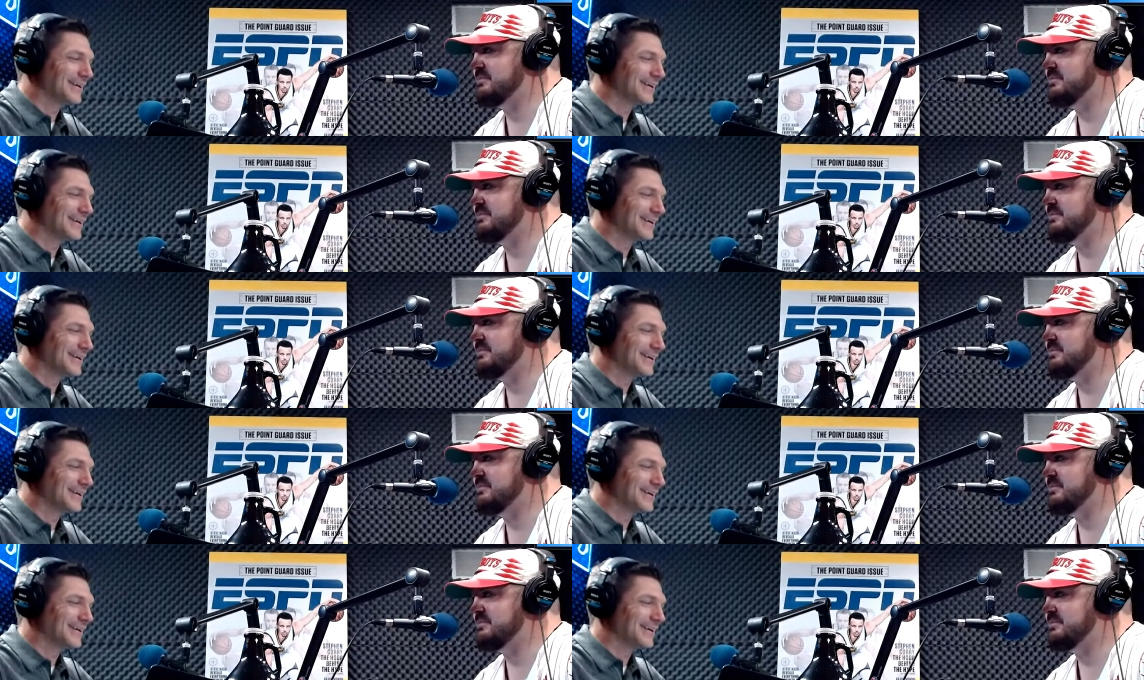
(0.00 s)

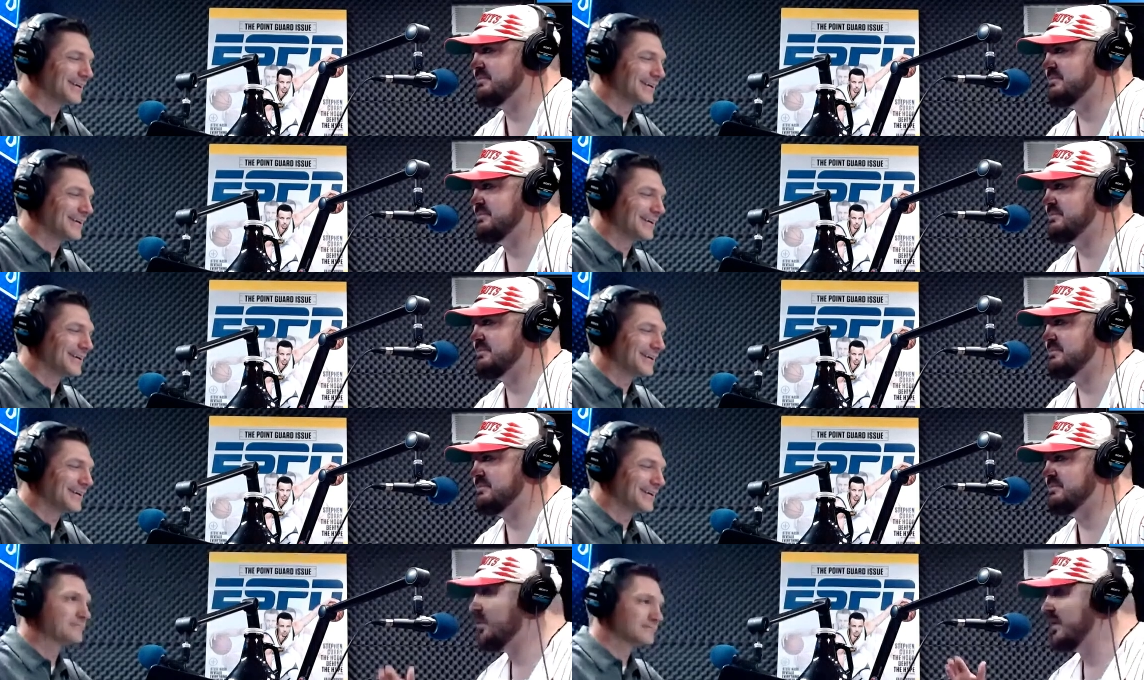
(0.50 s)
Speaker 1: him to be
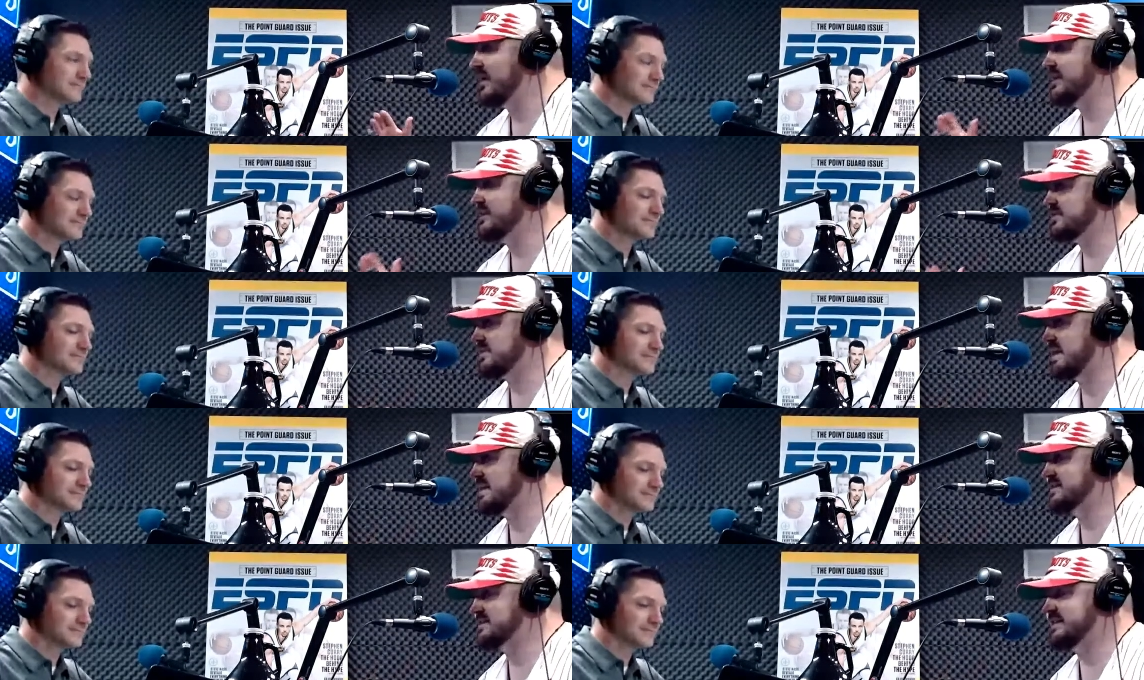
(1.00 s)
when he's
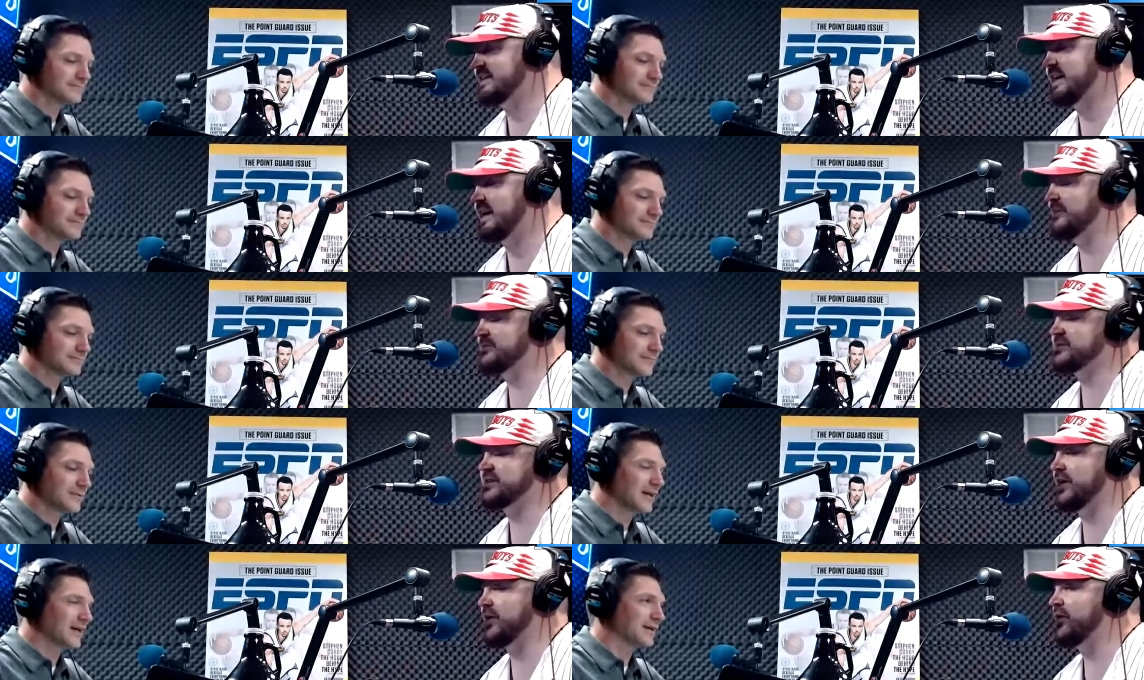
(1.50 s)
rested up.
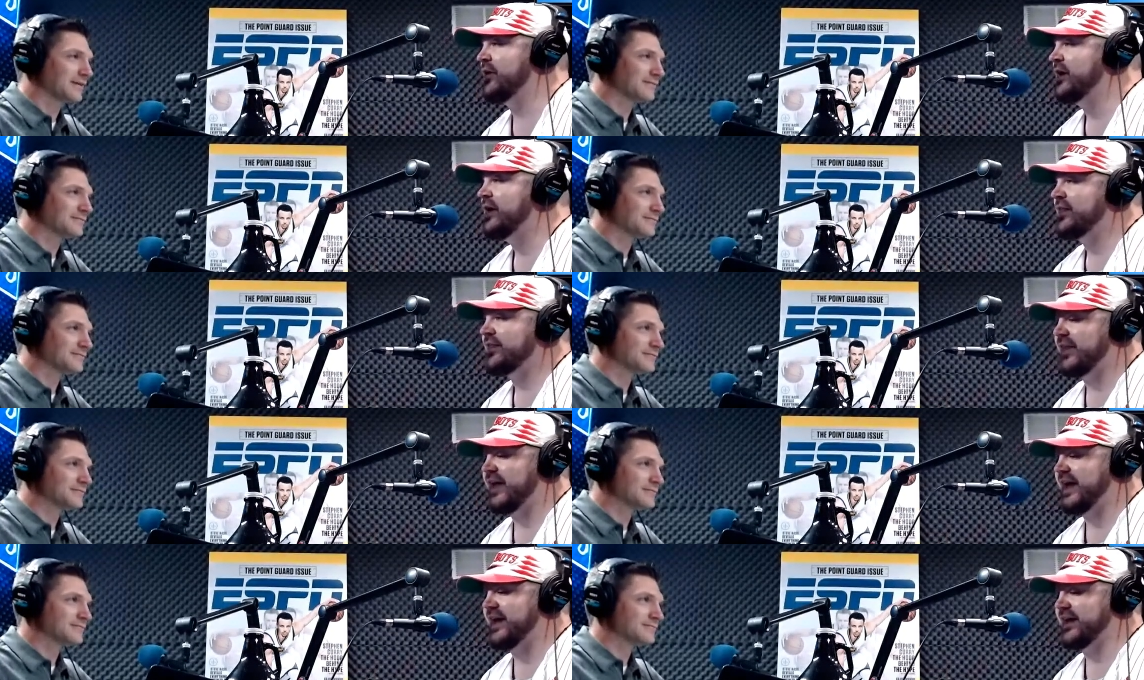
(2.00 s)
So,
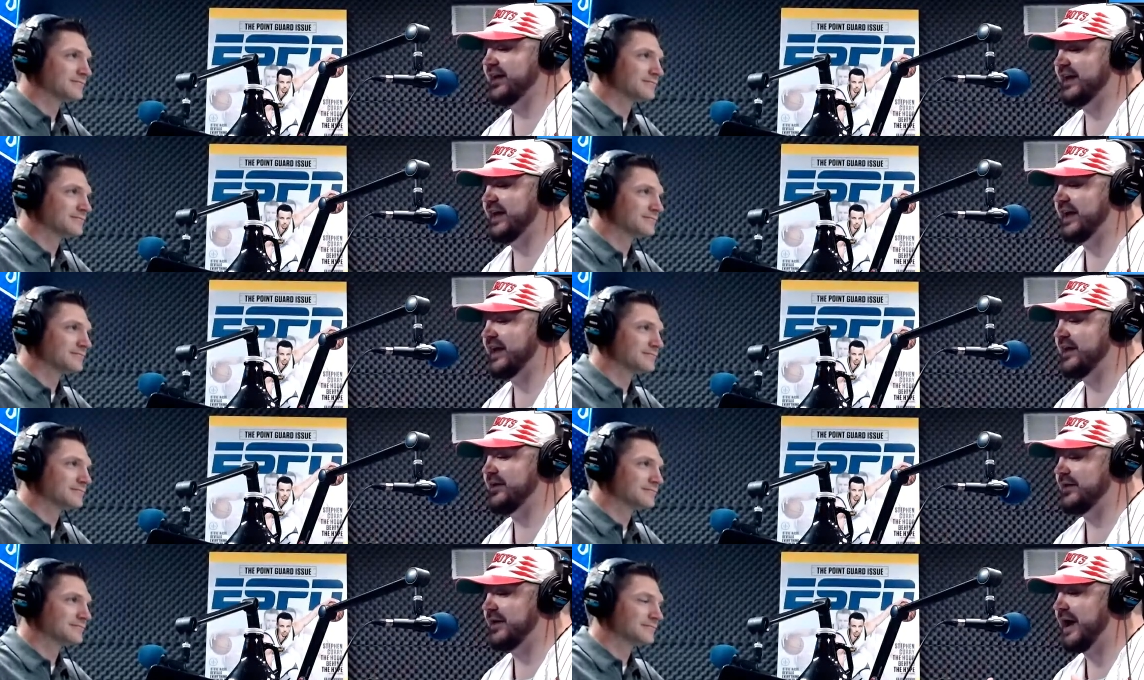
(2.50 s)

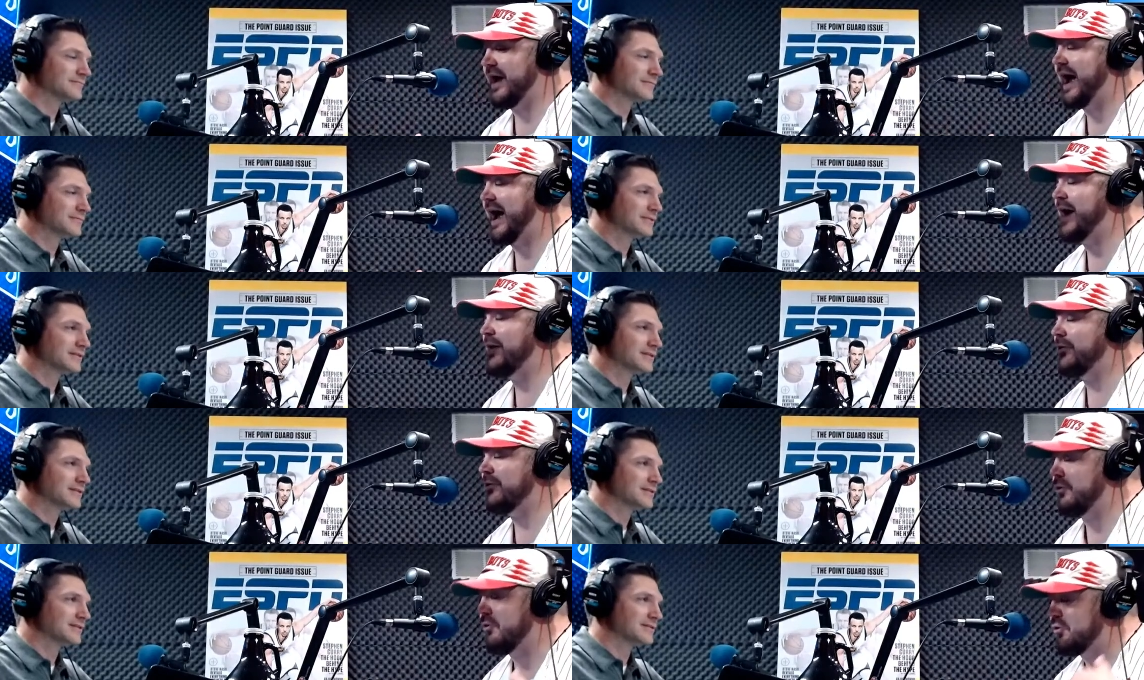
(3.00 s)

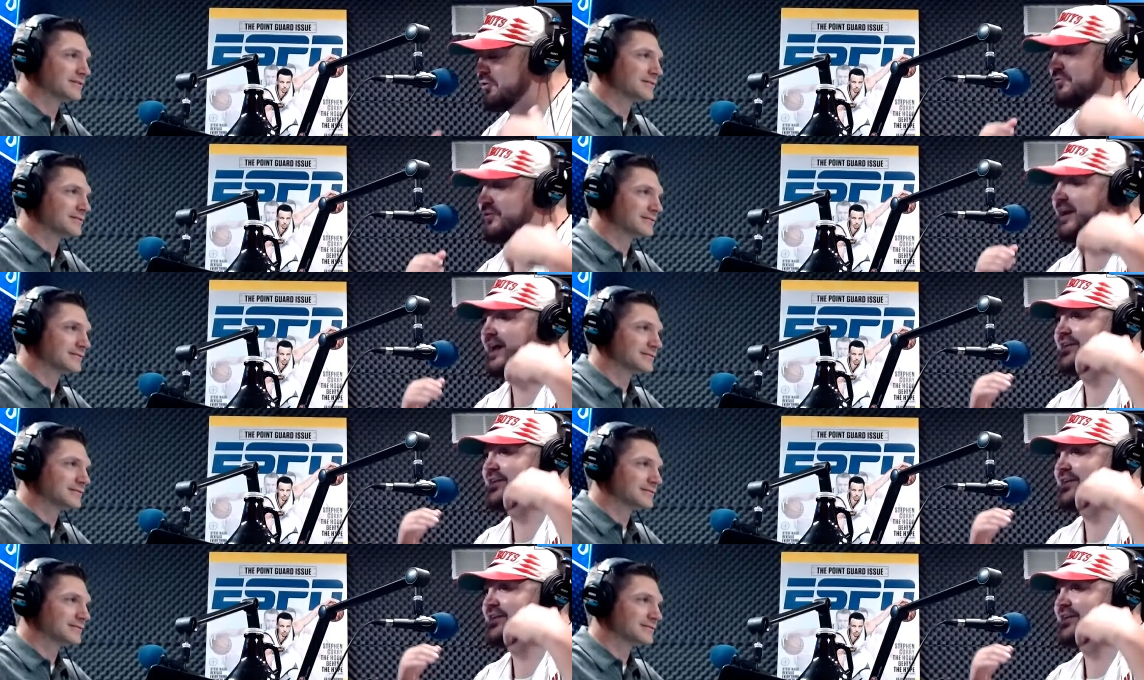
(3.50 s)
Al Horford has